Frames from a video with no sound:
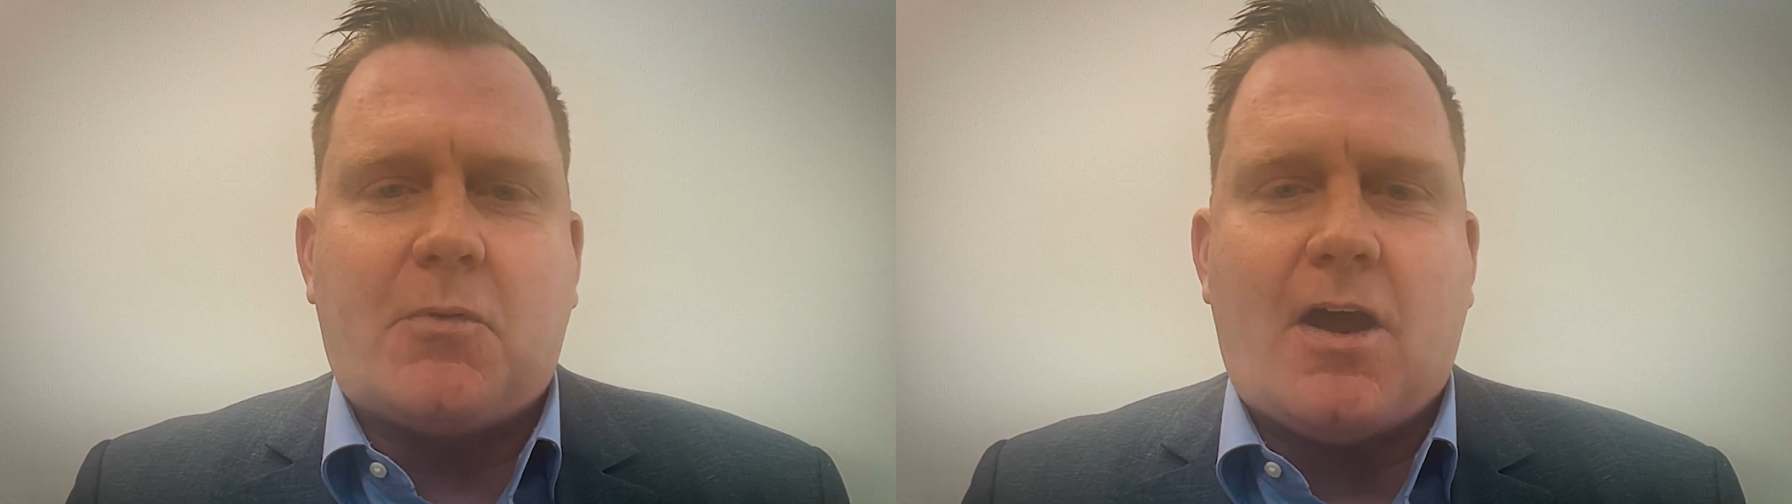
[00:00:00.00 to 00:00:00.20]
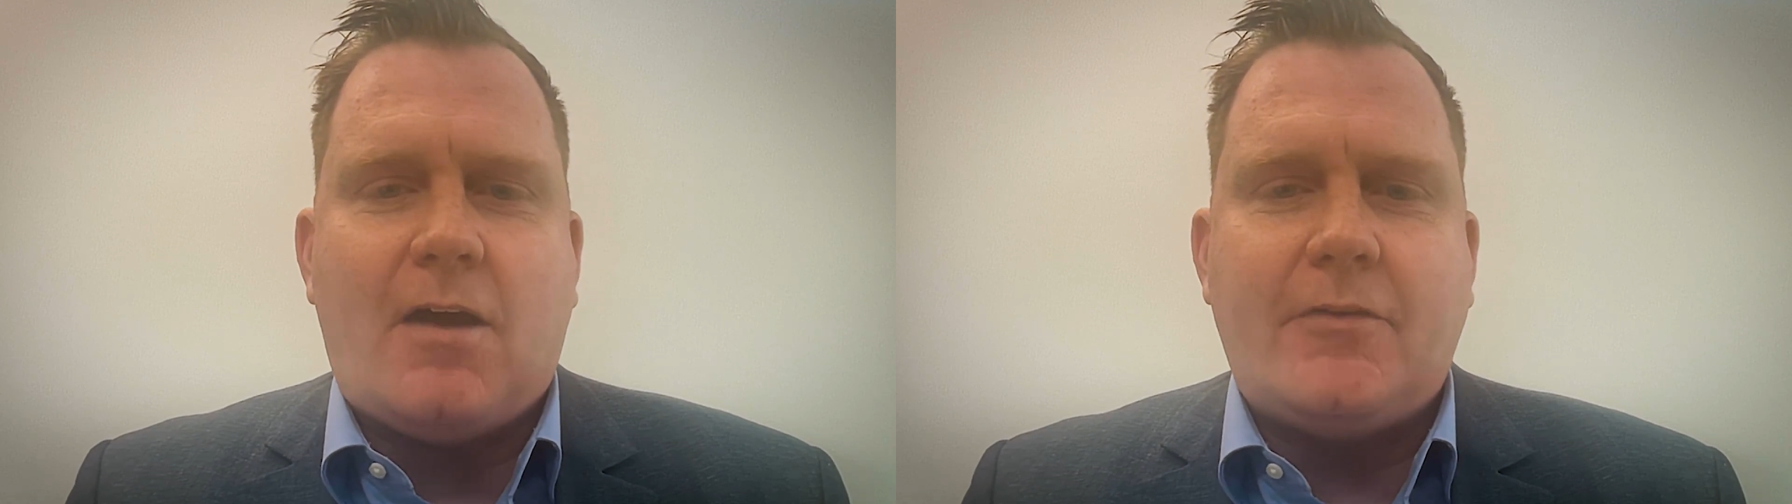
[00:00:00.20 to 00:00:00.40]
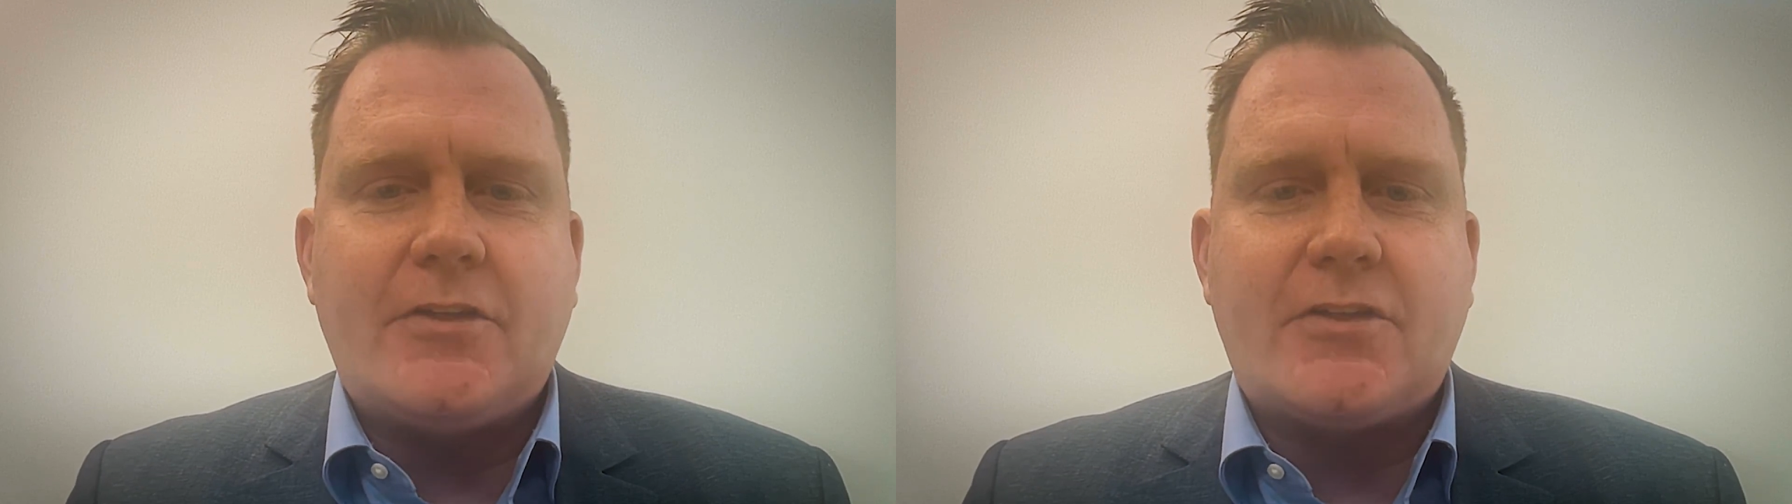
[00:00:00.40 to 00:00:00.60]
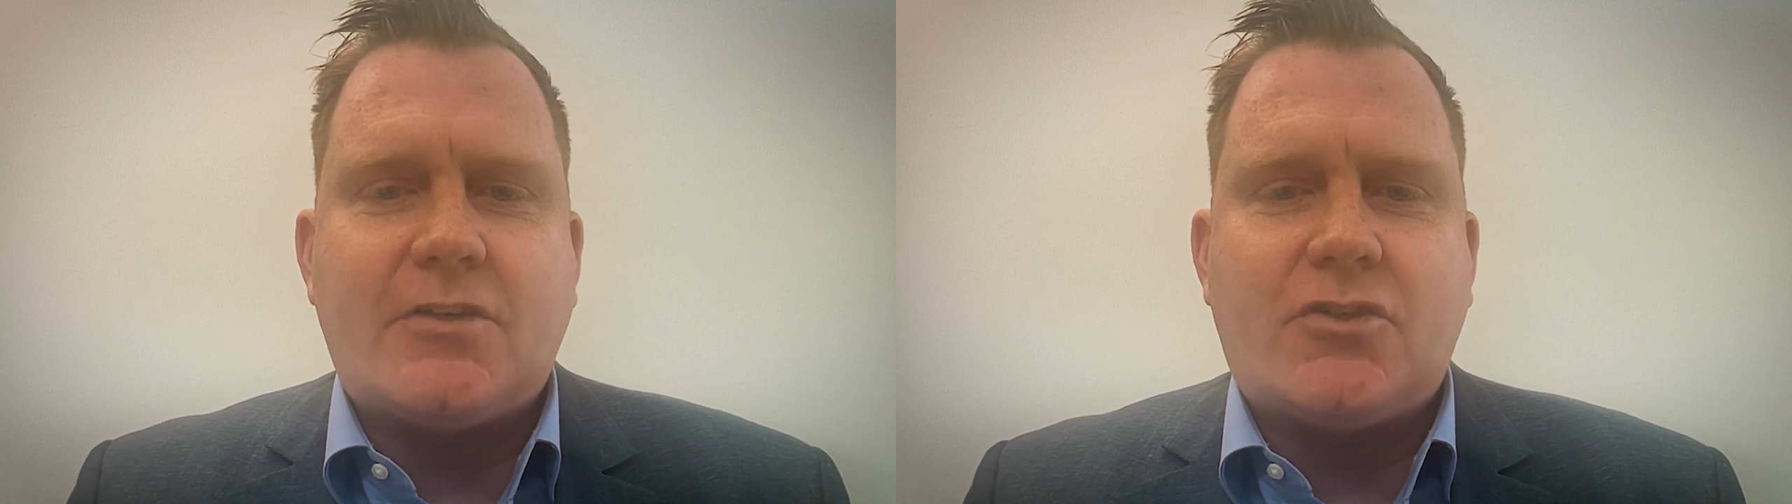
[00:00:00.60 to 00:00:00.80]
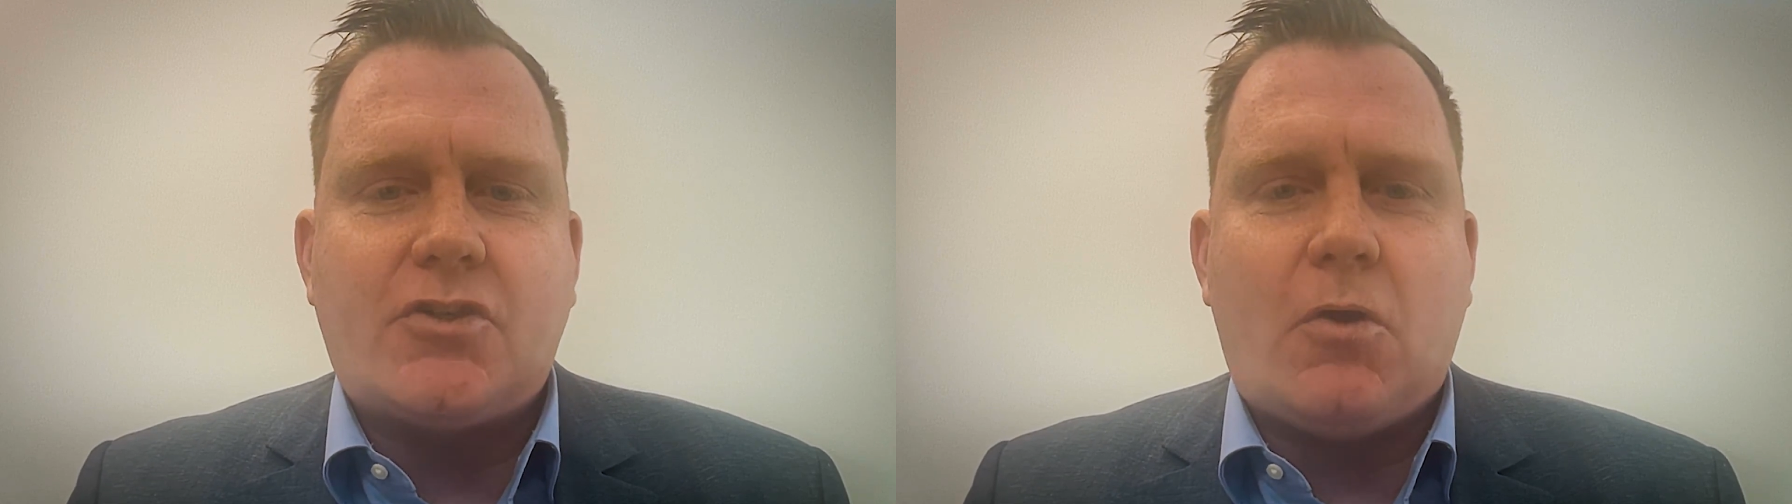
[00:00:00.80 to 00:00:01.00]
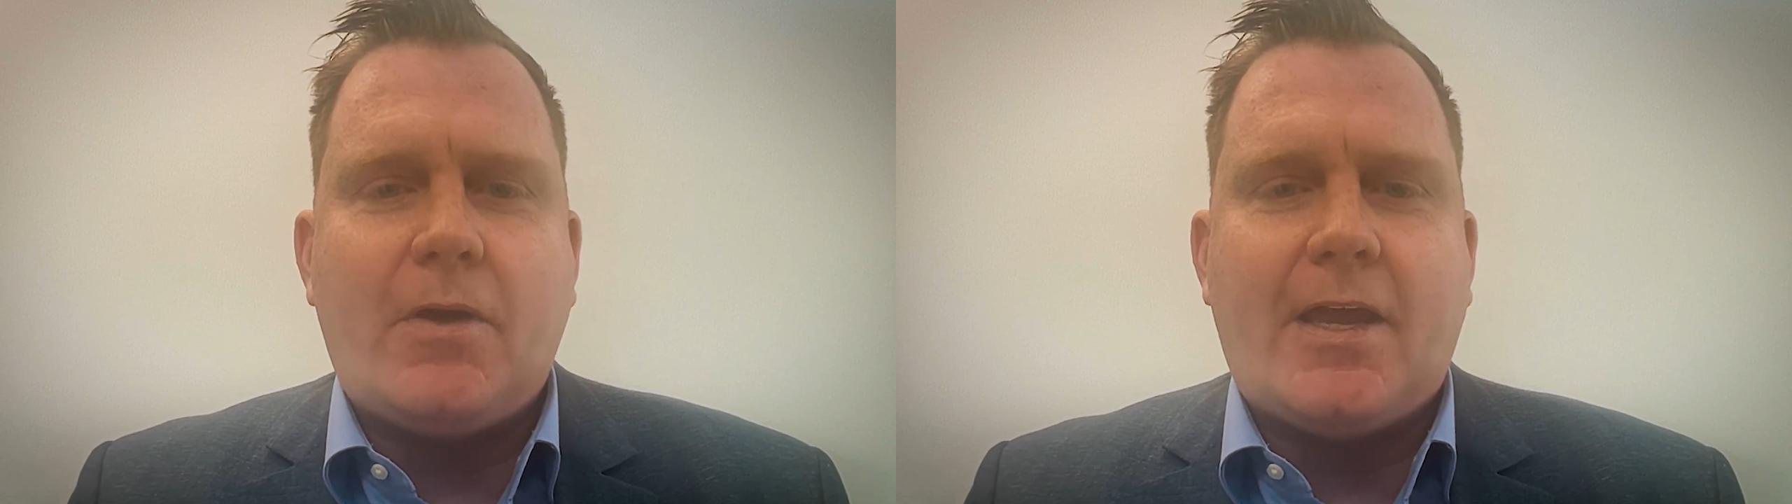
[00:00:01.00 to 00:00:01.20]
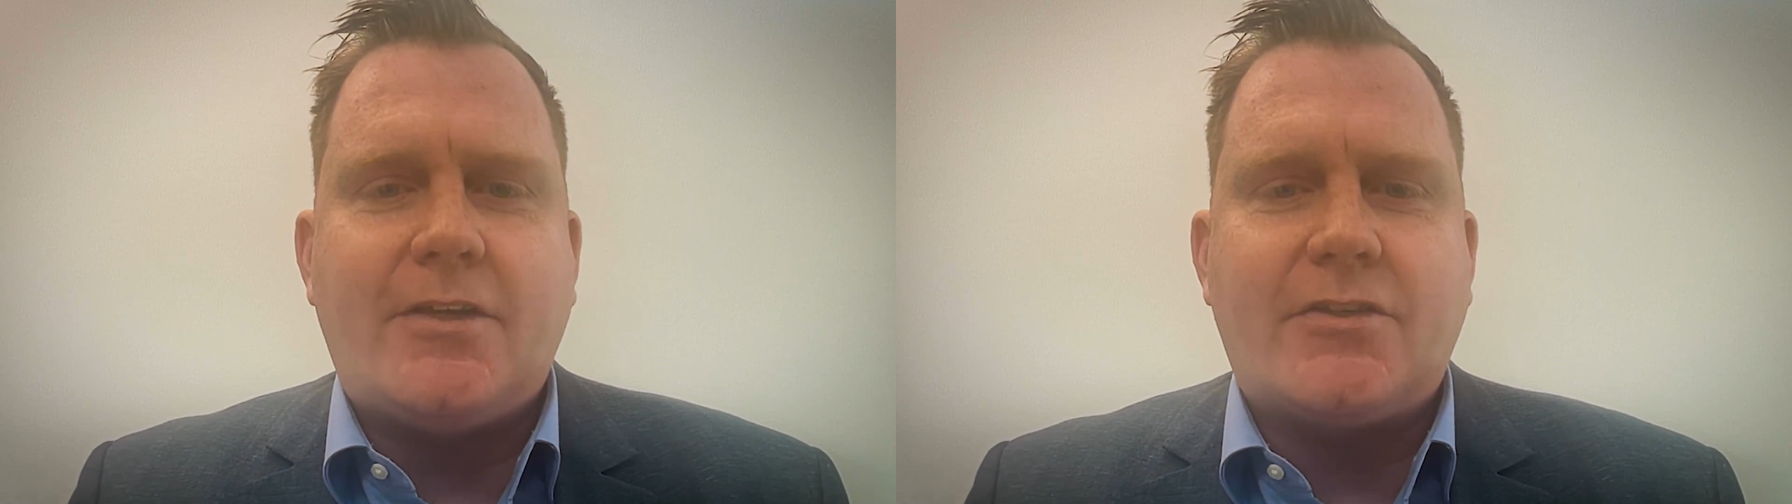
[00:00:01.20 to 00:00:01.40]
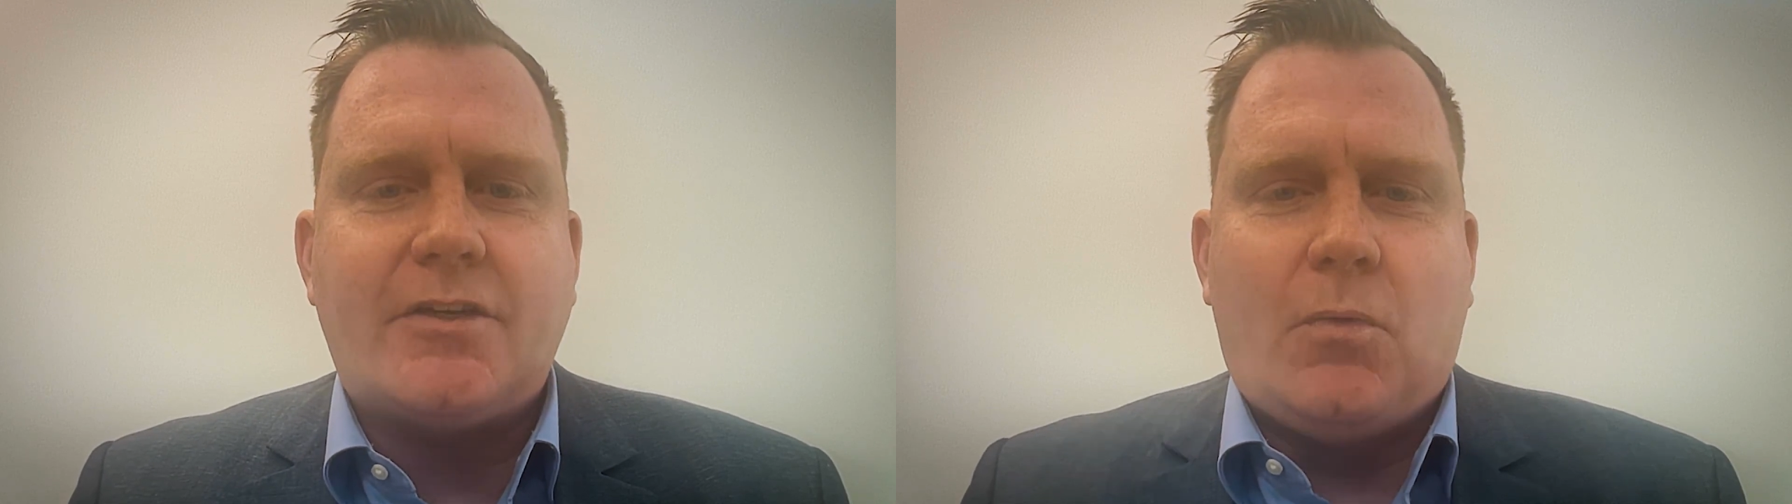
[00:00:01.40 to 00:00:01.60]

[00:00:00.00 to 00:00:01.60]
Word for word: province and showcase it